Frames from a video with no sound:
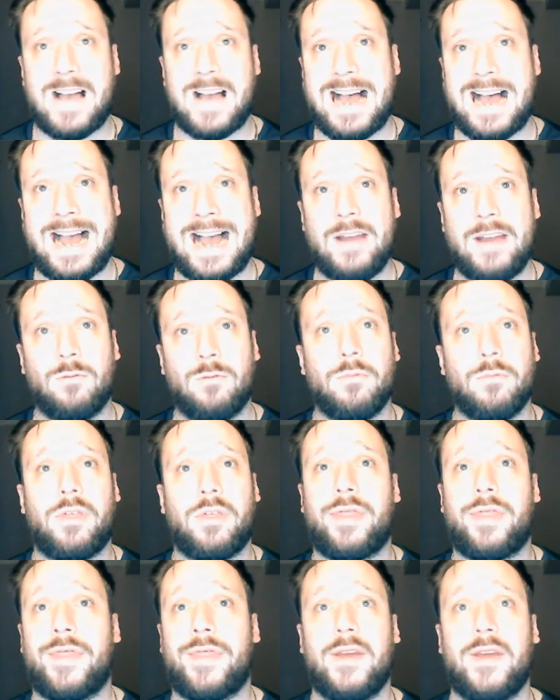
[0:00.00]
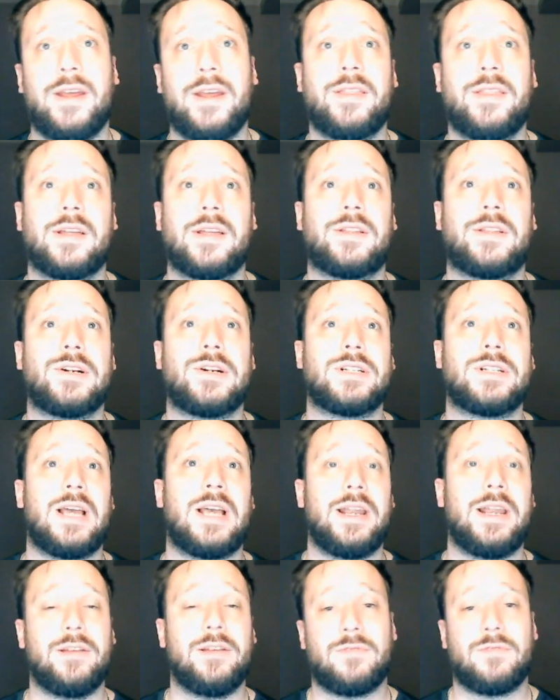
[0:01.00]
I don't think that there's
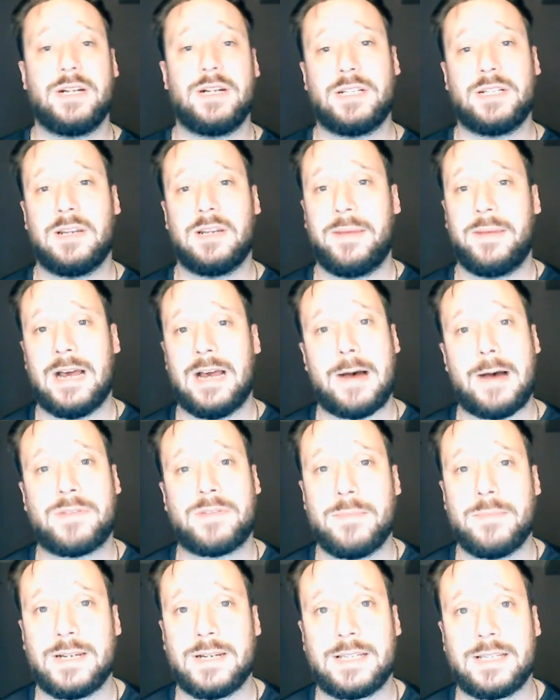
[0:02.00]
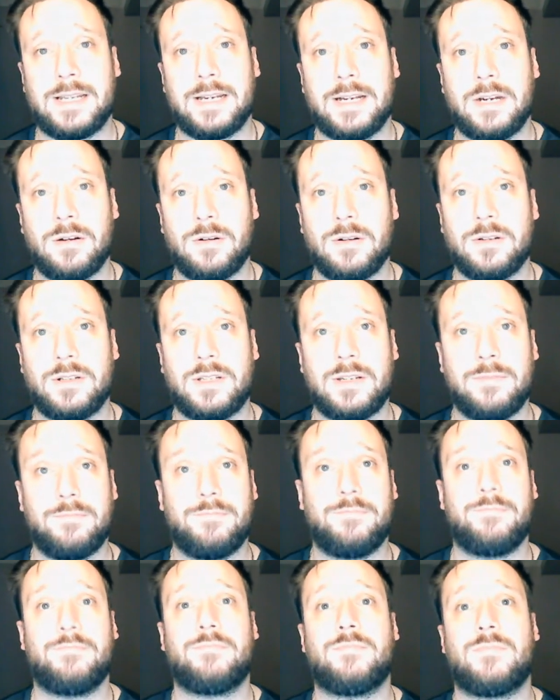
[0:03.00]
any reason to be optimistic to
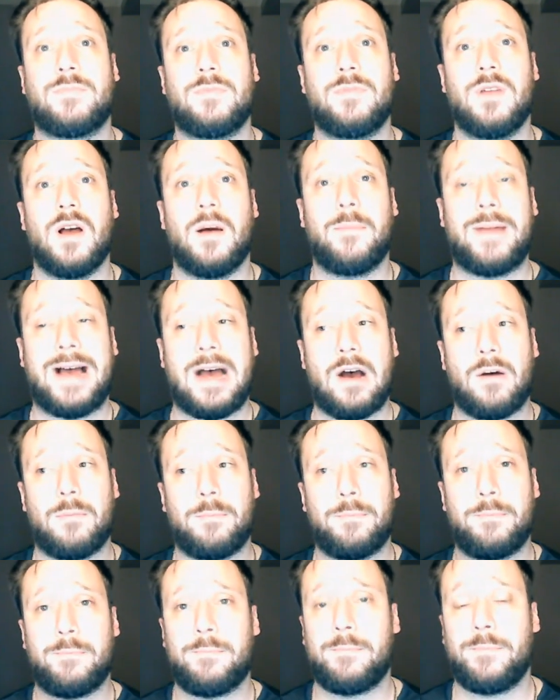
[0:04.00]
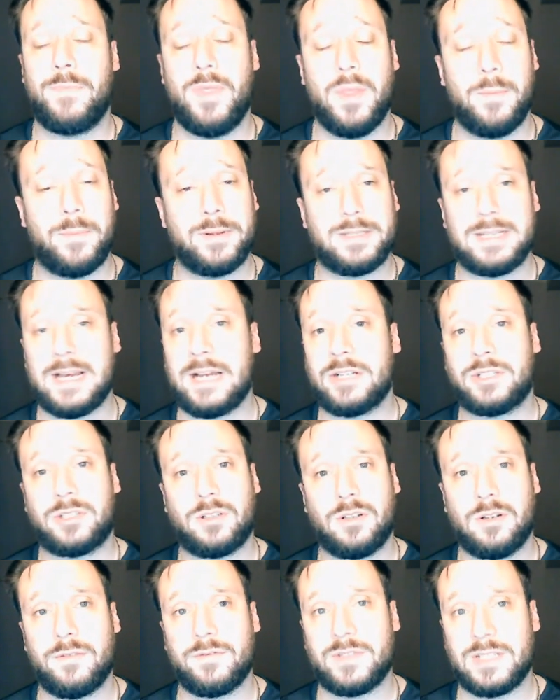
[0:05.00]
about the
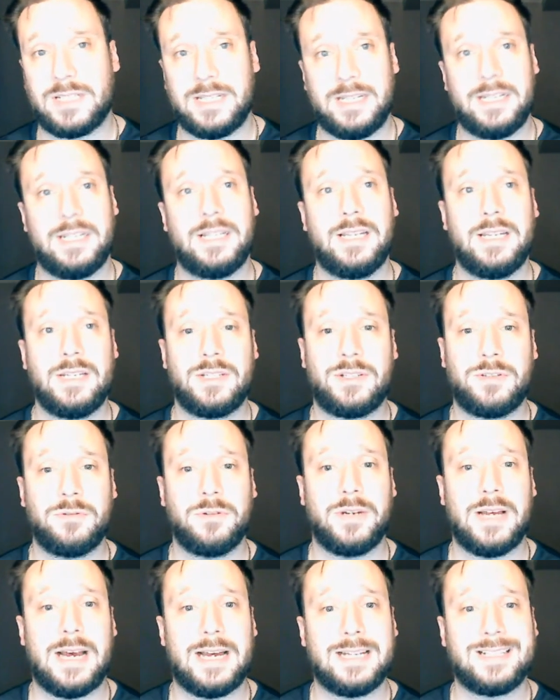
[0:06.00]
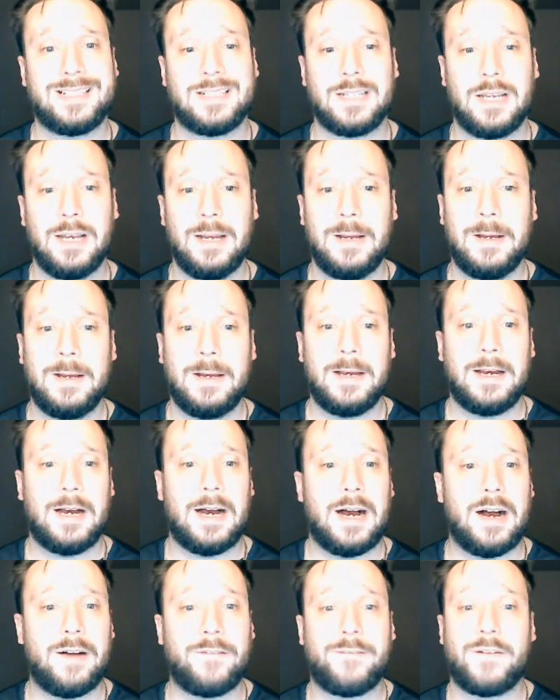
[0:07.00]
potential of seeing these two guys
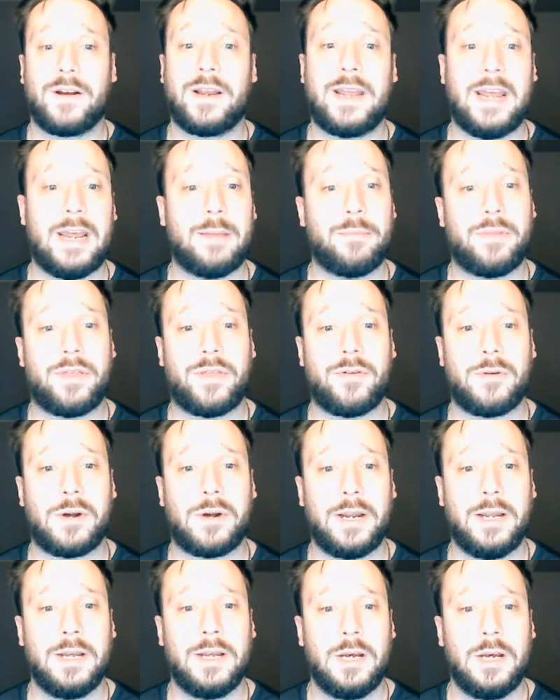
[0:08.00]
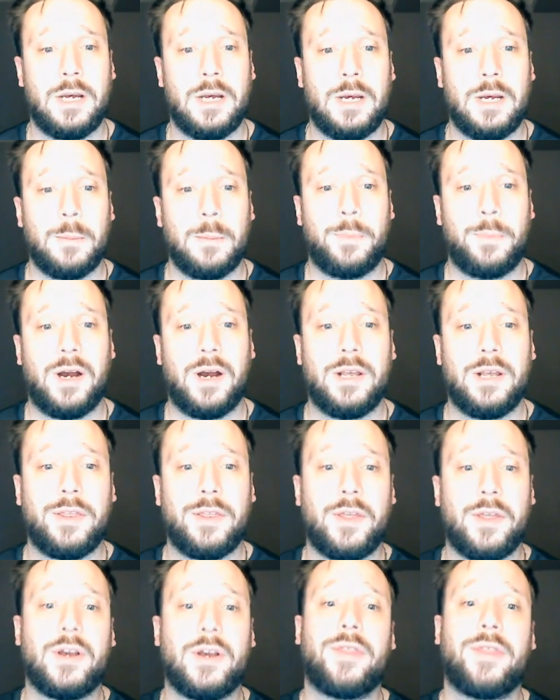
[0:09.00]
uh, for game three. But
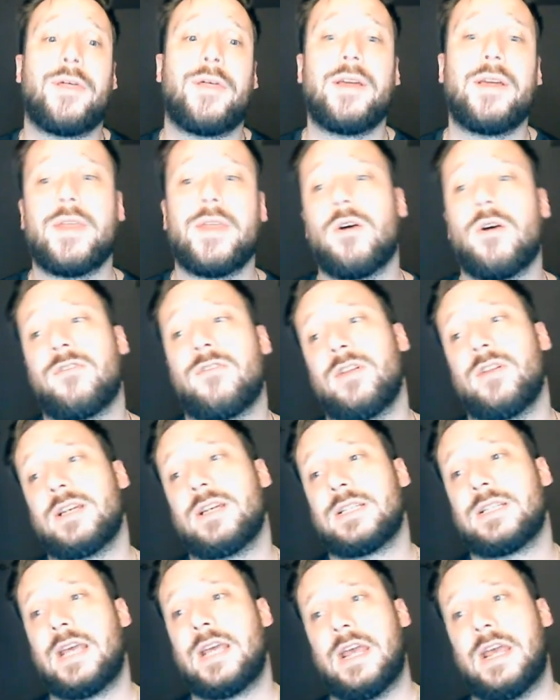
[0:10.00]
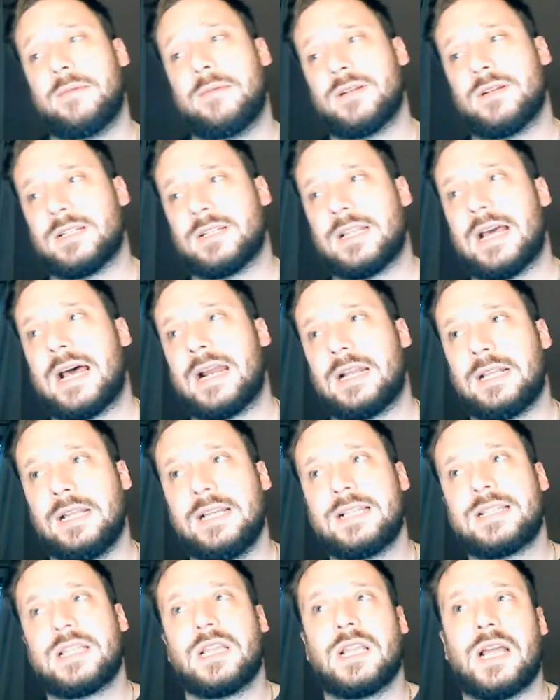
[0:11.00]
the good thing, though, for this game is that at
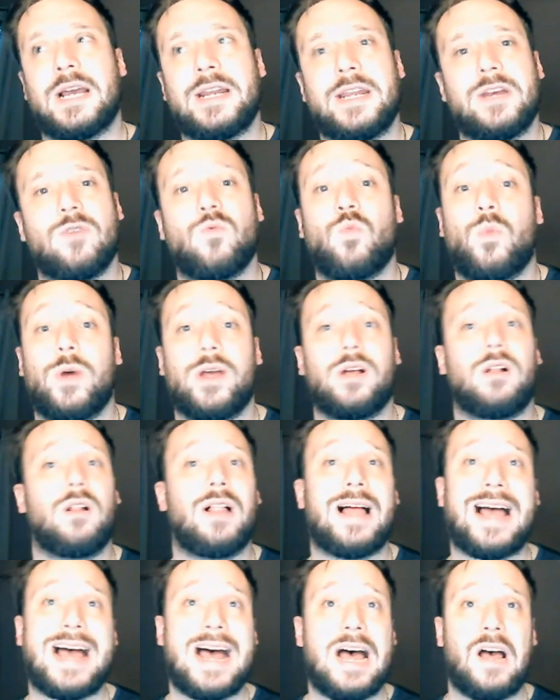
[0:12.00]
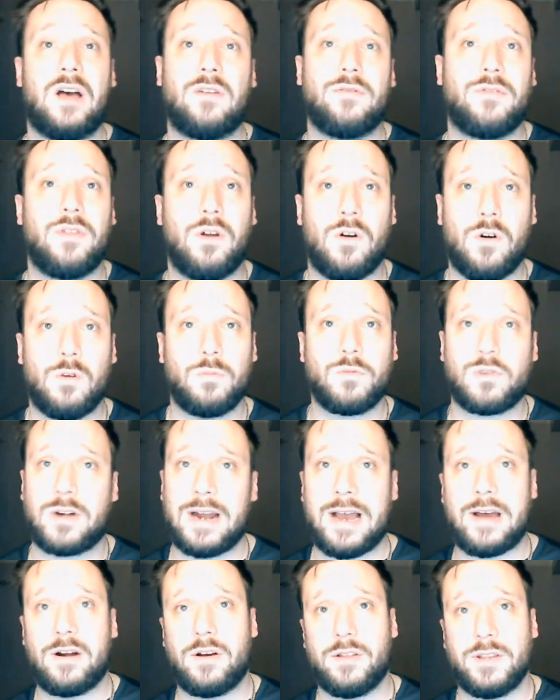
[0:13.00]
least the Lightning will have the home
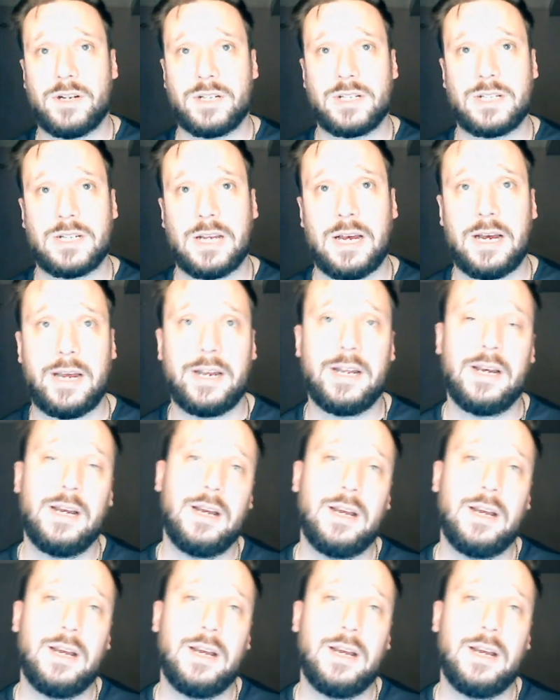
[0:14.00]
crowd on their side.